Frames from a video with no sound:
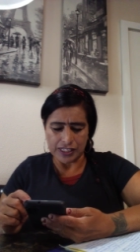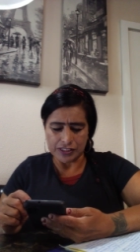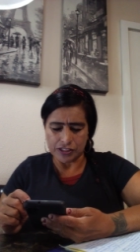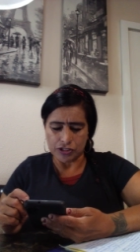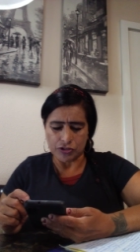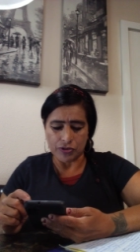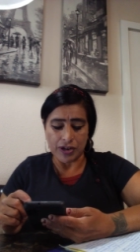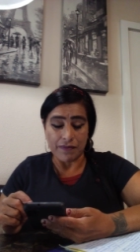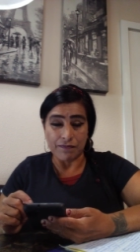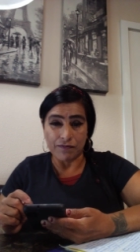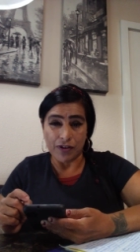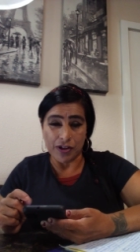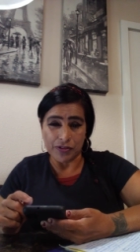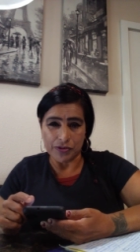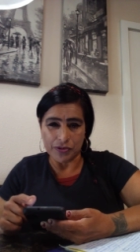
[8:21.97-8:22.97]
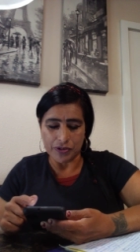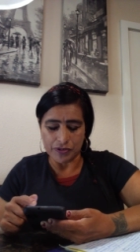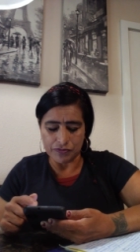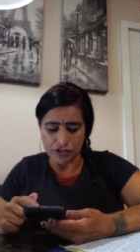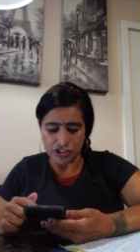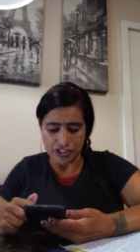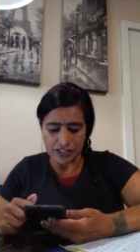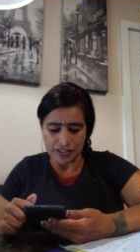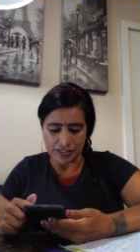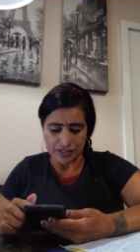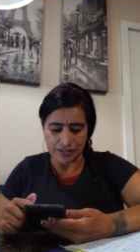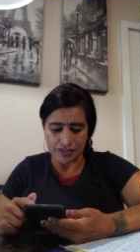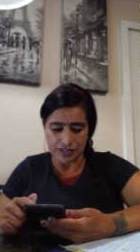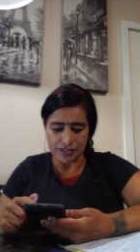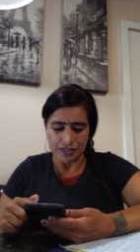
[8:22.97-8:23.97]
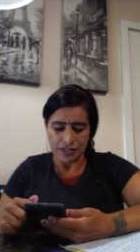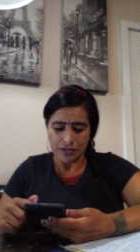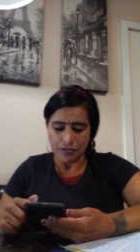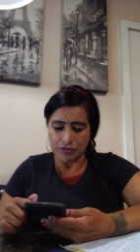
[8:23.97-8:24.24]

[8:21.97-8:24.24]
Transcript: as the grandfather of Jesus,